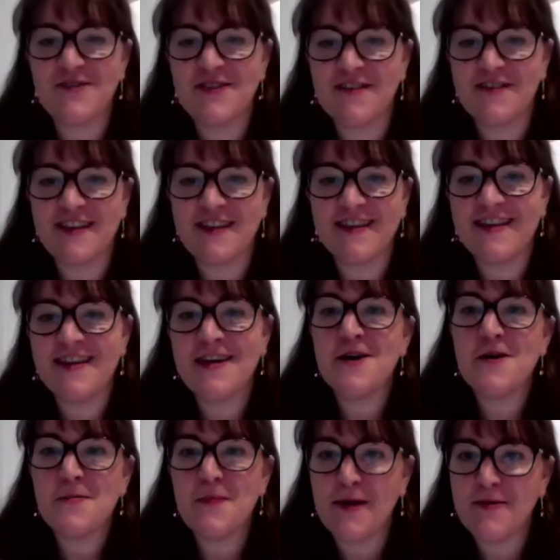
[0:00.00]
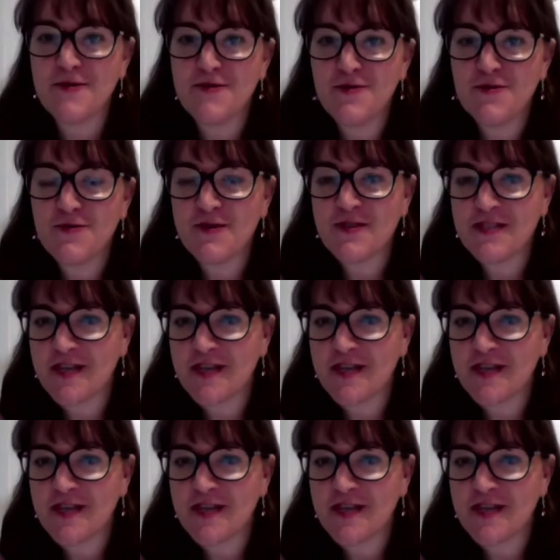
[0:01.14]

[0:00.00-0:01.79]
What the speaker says: you, David. Pablo, do you want to